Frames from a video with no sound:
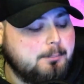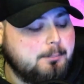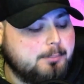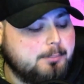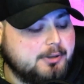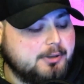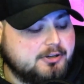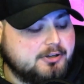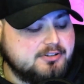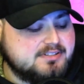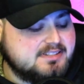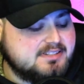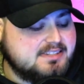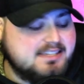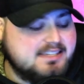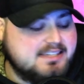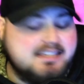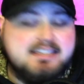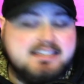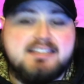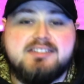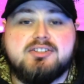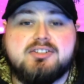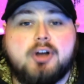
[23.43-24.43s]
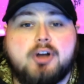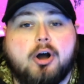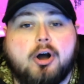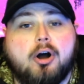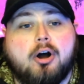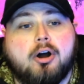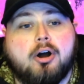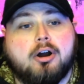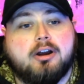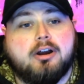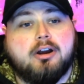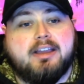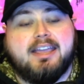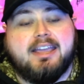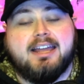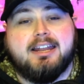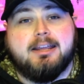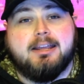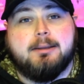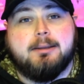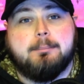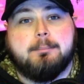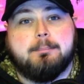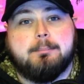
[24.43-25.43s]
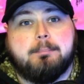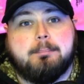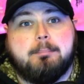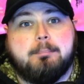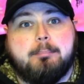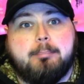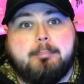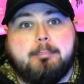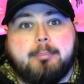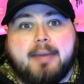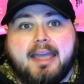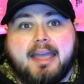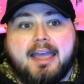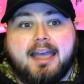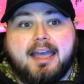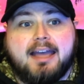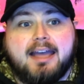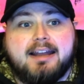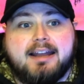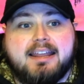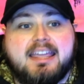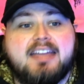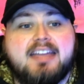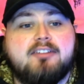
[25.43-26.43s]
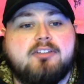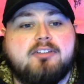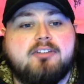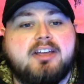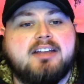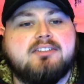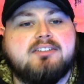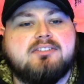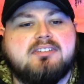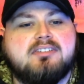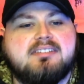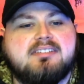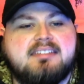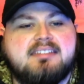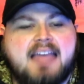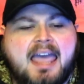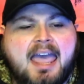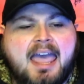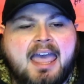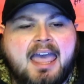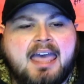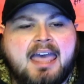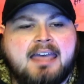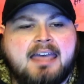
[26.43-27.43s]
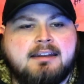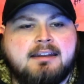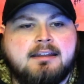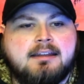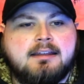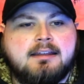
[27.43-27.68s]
because these are getting bad. It's sad